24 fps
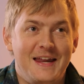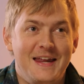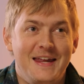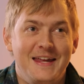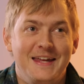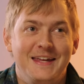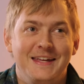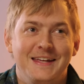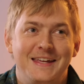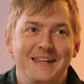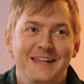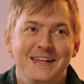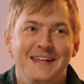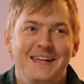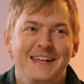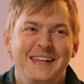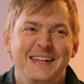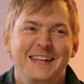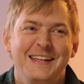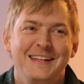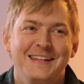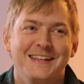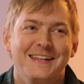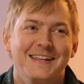he,
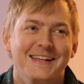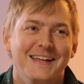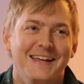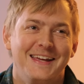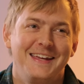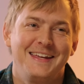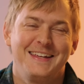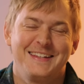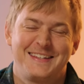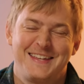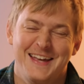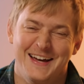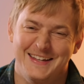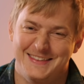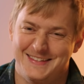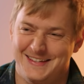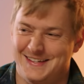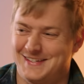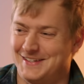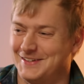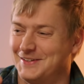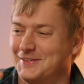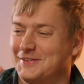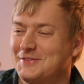he's got
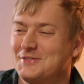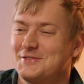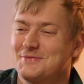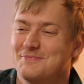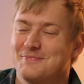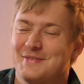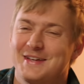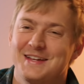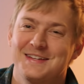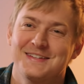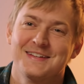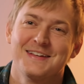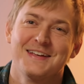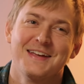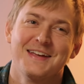this whole speech.